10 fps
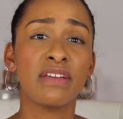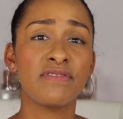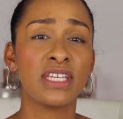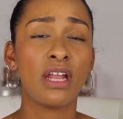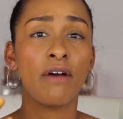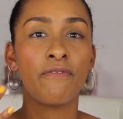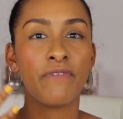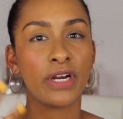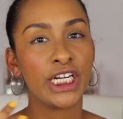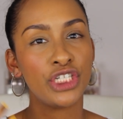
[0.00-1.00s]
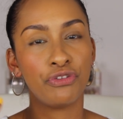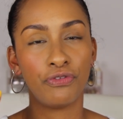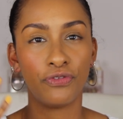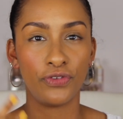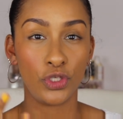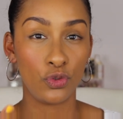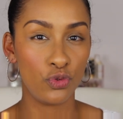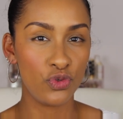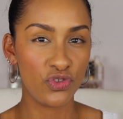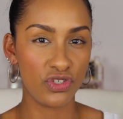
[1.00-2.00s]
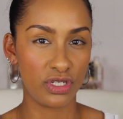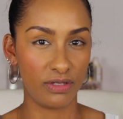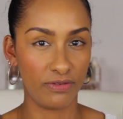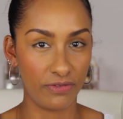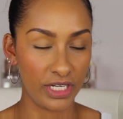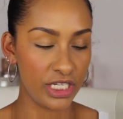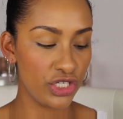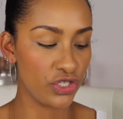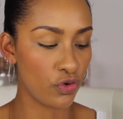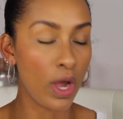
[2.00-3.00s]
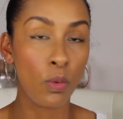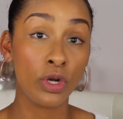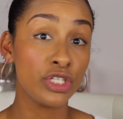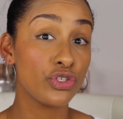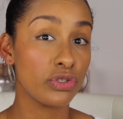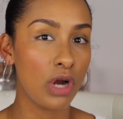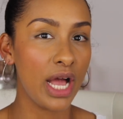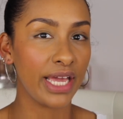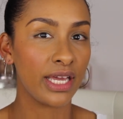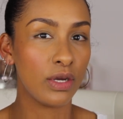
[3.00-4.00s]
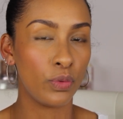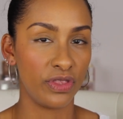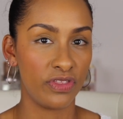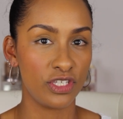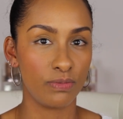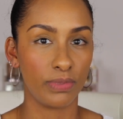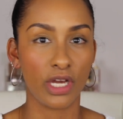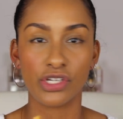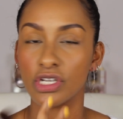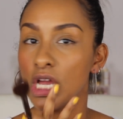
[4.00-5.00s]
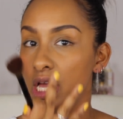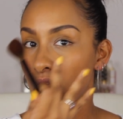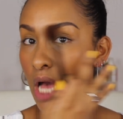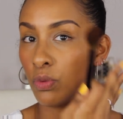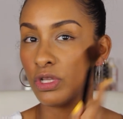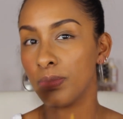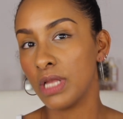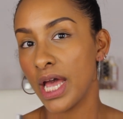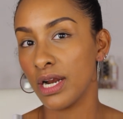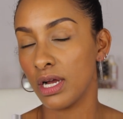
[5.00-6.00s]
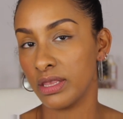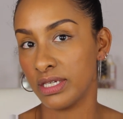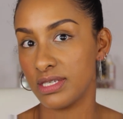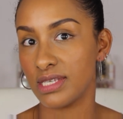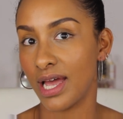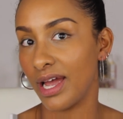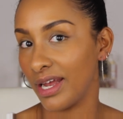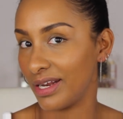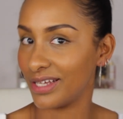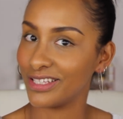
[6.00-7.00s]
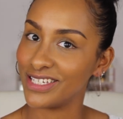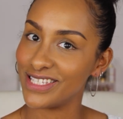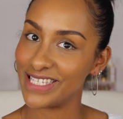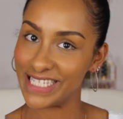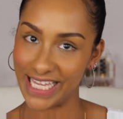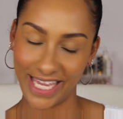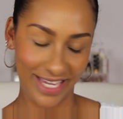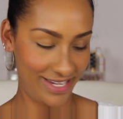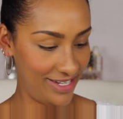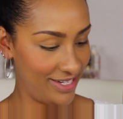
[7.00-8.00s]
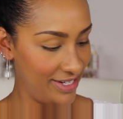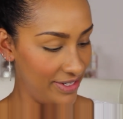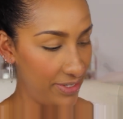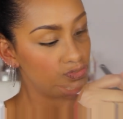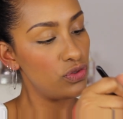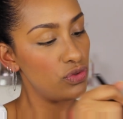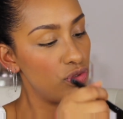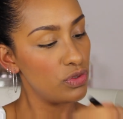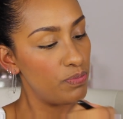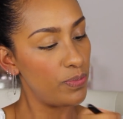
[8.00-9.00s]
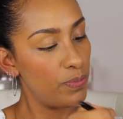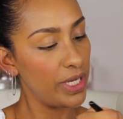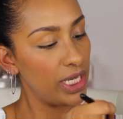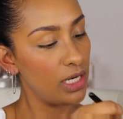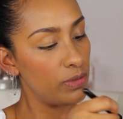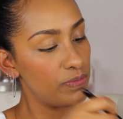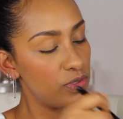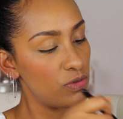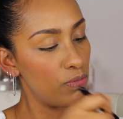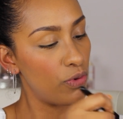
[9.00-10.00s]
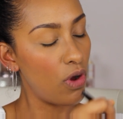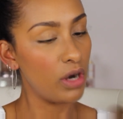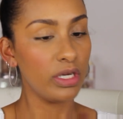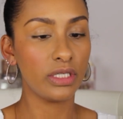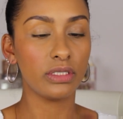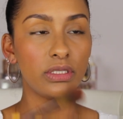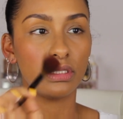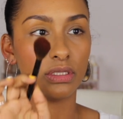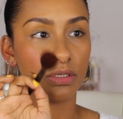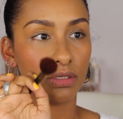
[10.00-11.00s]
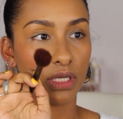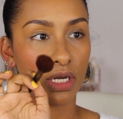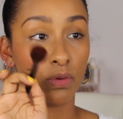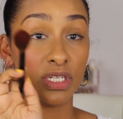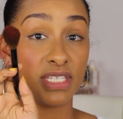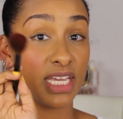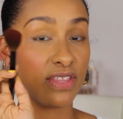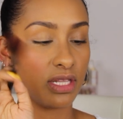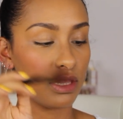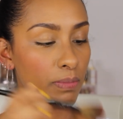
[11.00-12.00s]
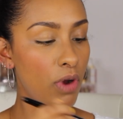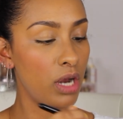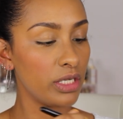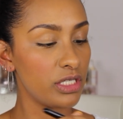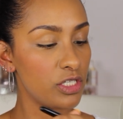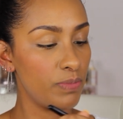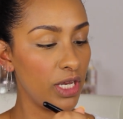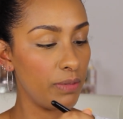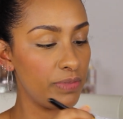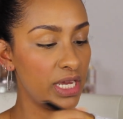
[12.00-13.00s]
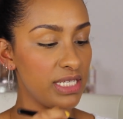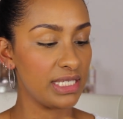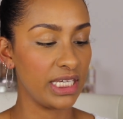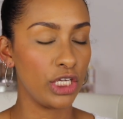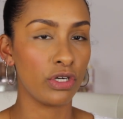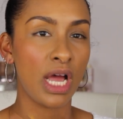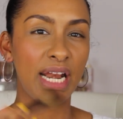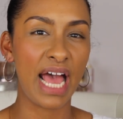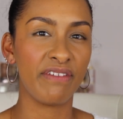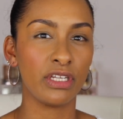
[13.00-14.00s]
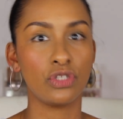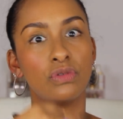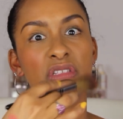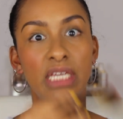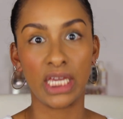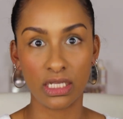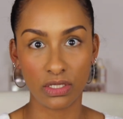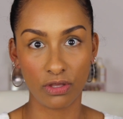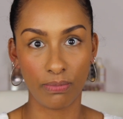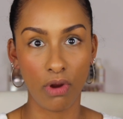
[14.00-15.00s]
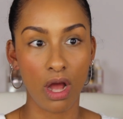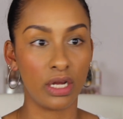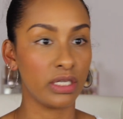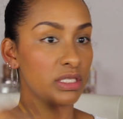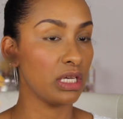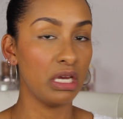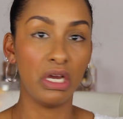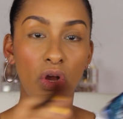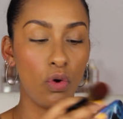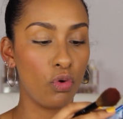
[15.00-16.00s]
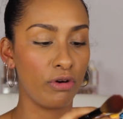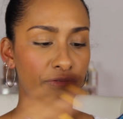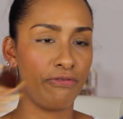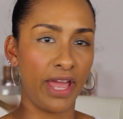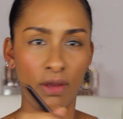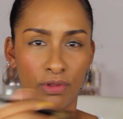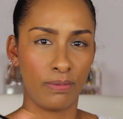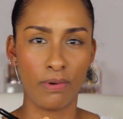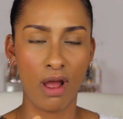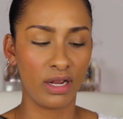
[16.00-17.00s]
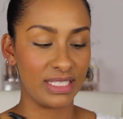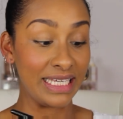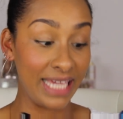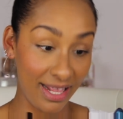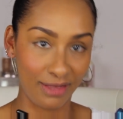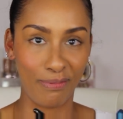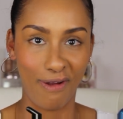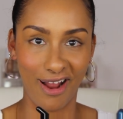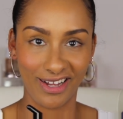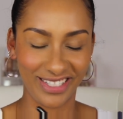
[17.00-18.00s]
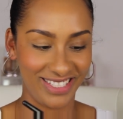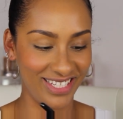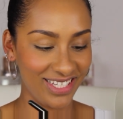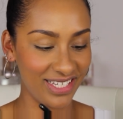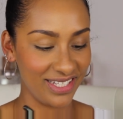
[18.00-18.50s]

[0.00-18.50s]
gives it a very diffused finish. So I want to try it with this blush. I will apply it on this side and let's see. Picking up some product, and I want to say that the product does pick up nicely. You're not having to dig into the product or fight with the product to get the product.